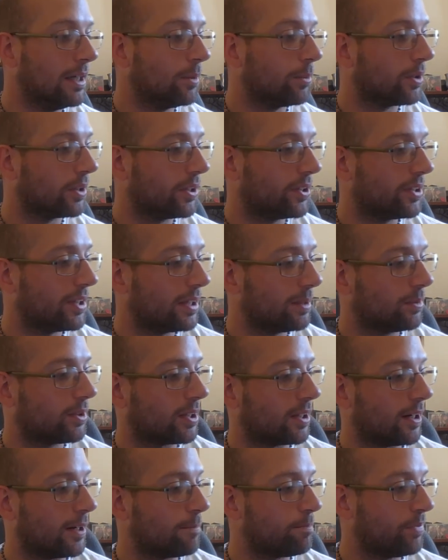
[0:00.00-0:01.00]
But at the same
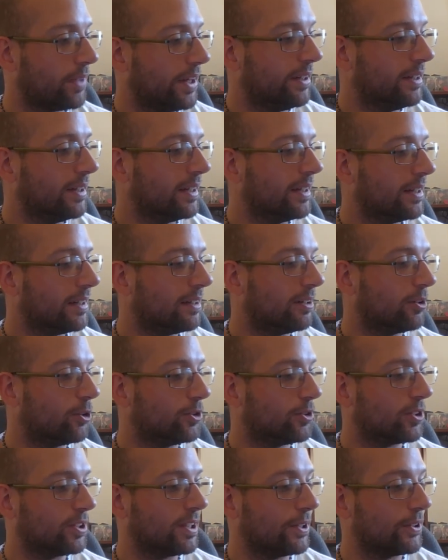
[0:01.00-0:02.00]
time,
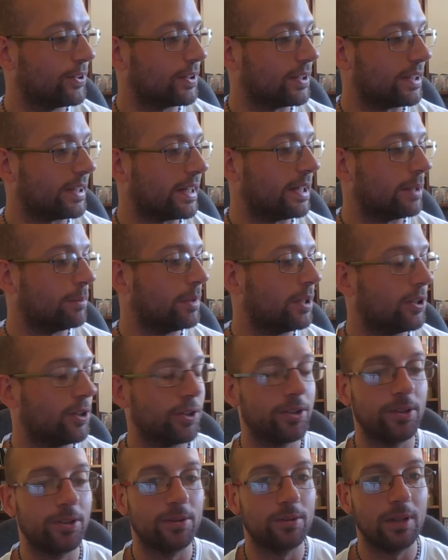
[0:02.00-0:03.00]
under a different name, he
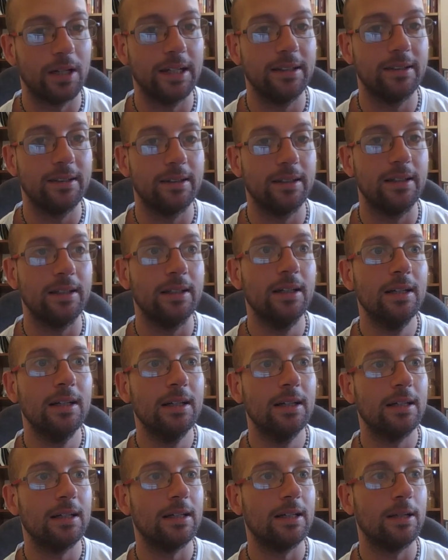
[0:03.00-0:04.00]
also writes the
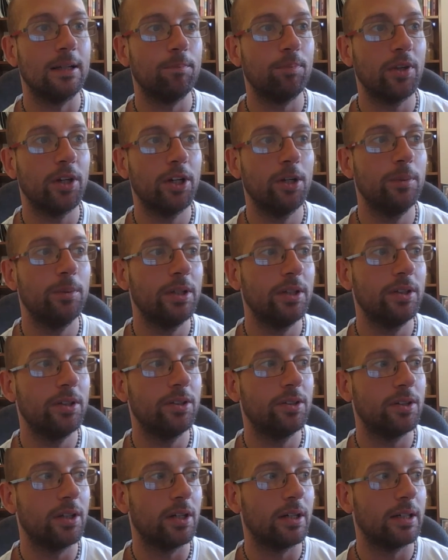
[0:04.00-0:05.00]

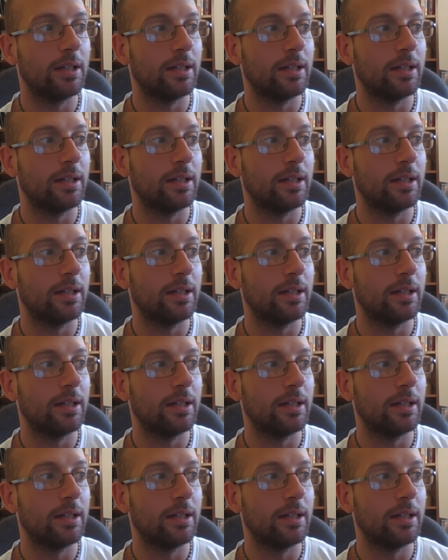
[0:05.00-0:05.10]
Hermes